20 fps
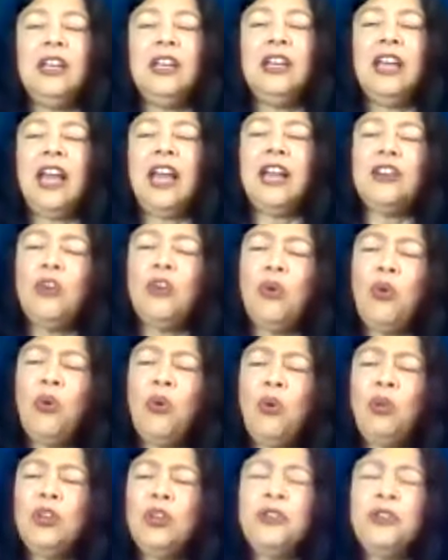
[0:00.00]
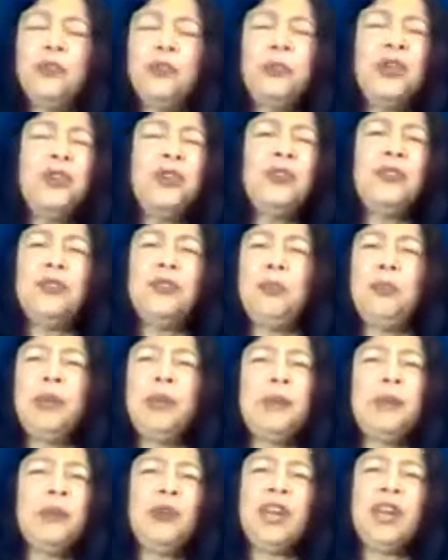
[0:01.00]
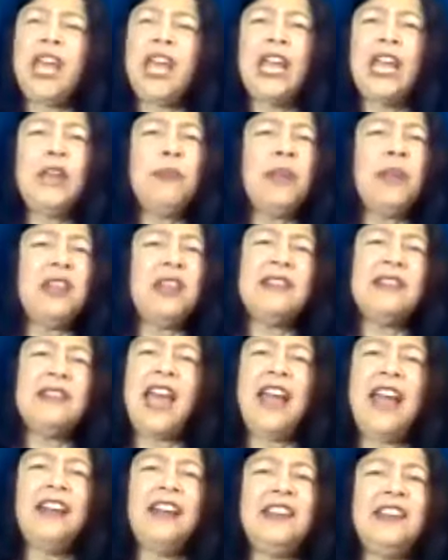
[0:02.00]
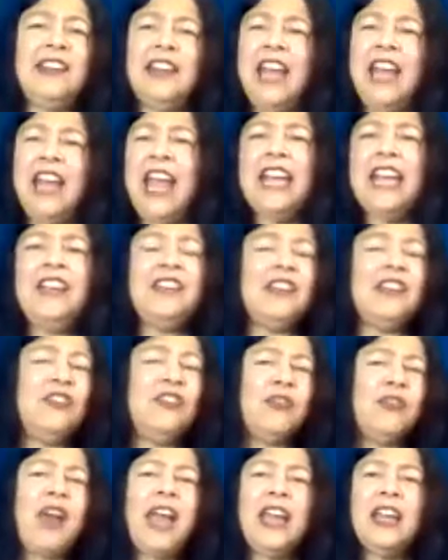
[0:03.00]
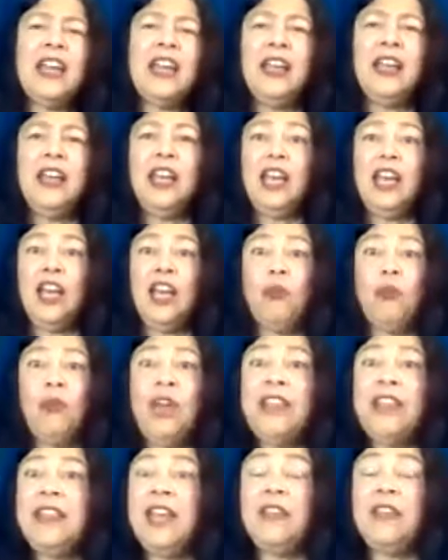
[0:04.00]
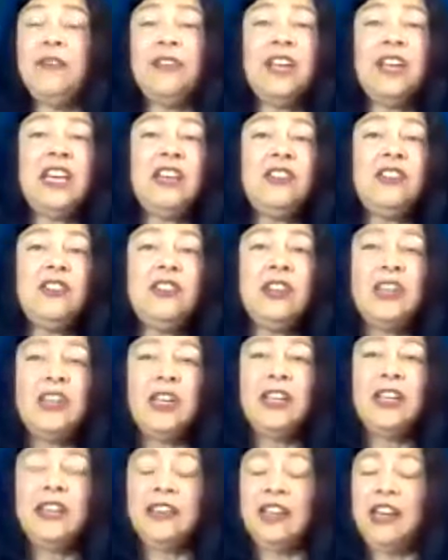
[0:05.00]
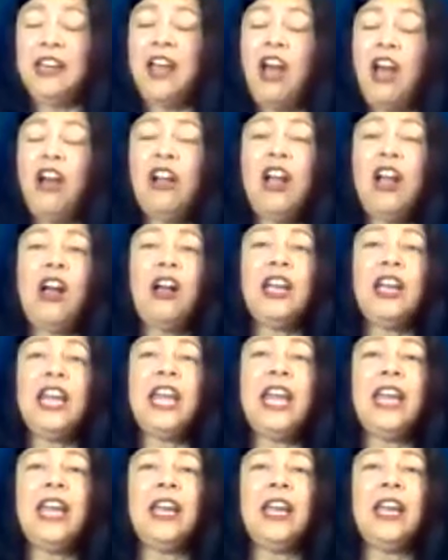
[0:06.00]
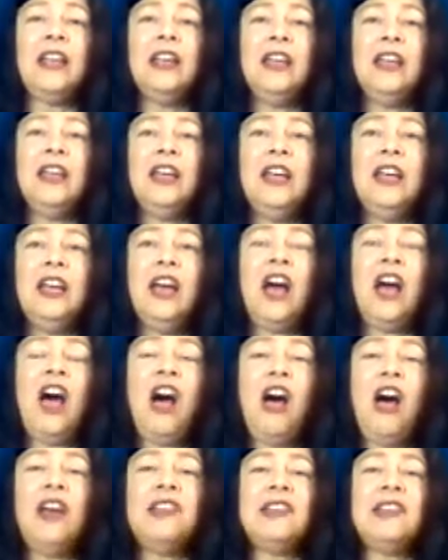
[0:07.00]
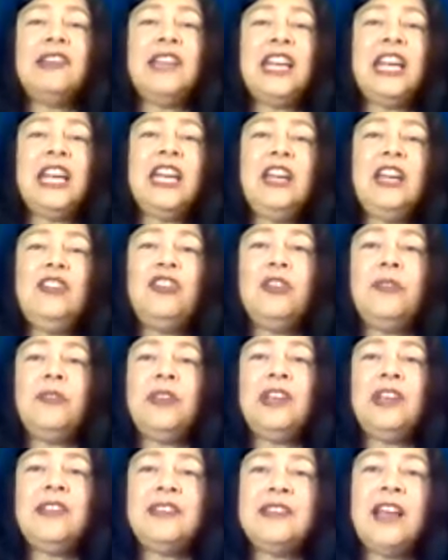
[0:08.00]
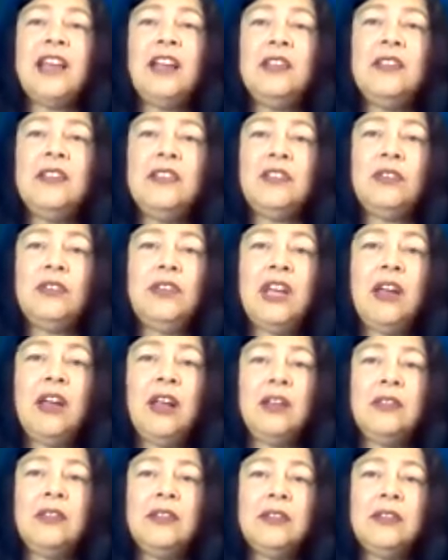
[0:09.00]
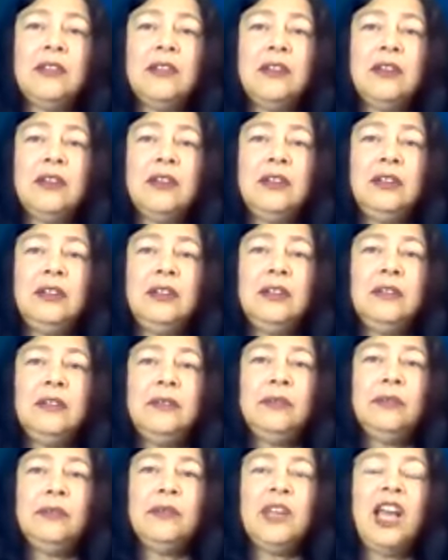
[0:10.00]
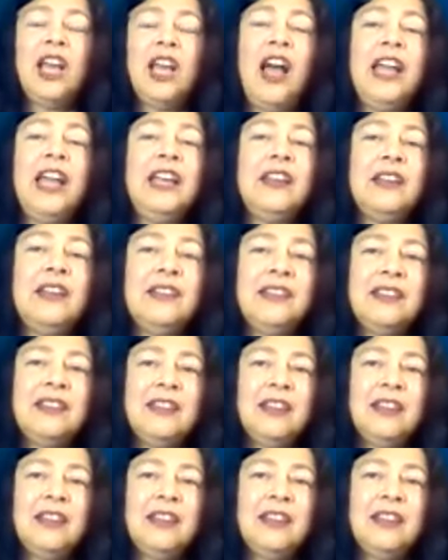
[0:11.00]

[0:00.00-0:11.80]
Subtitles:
And all those beautiful people came and sat and ate and drank. And when they finished, the Naga king asked each of his sons to dance. Highness,